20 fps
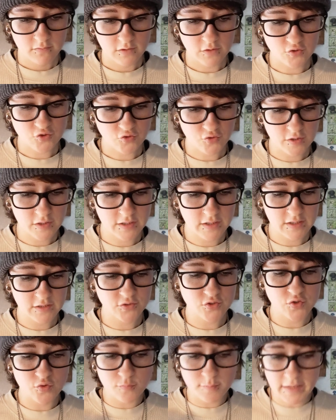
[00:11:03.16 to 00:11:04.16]

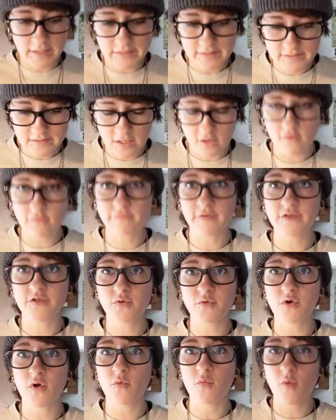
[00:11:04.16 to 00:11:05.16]
intriguing to myself. I
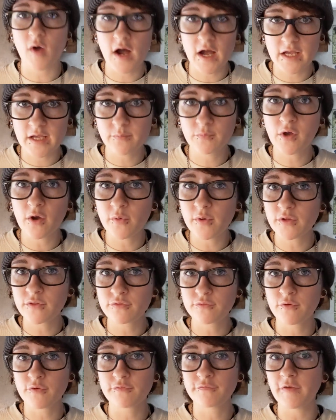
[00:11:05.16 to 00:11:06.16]
don't know why I'm going
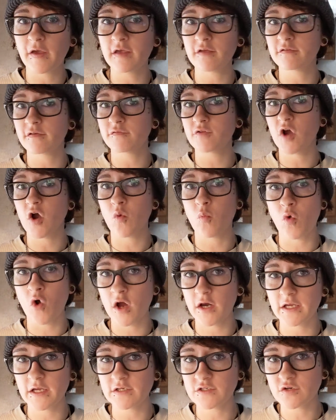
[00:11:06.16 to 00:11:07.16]
through a phase of not
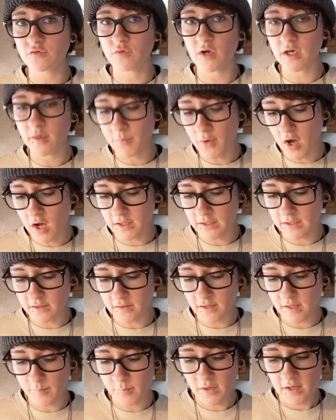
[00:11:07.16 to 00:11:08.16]
wanting to run a pocket
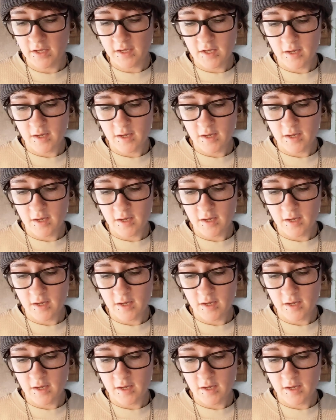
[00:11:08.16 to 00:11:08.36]
clip,